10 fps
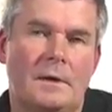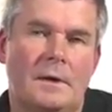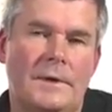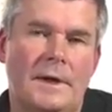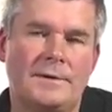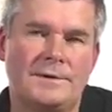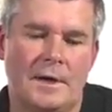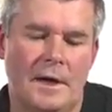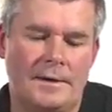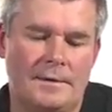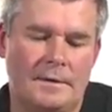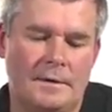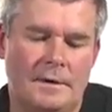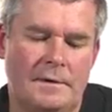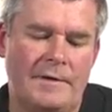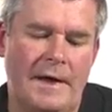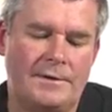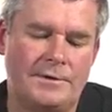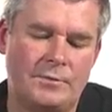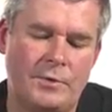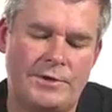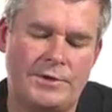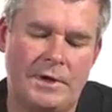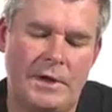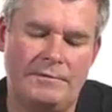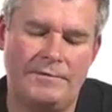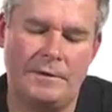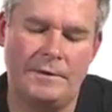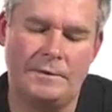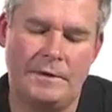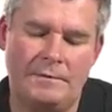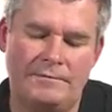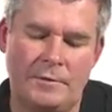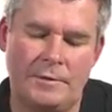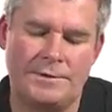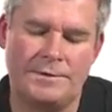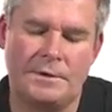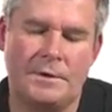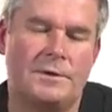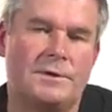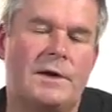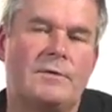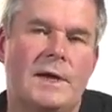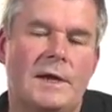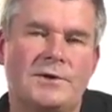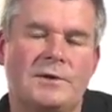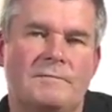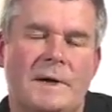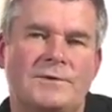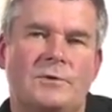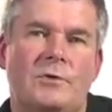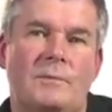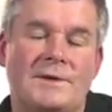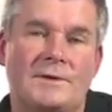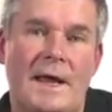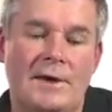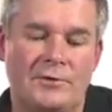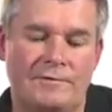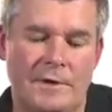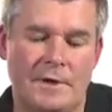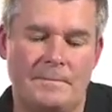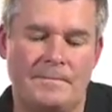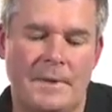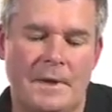On the other side, factors which influence the degradation of muscle or muscle atrophy,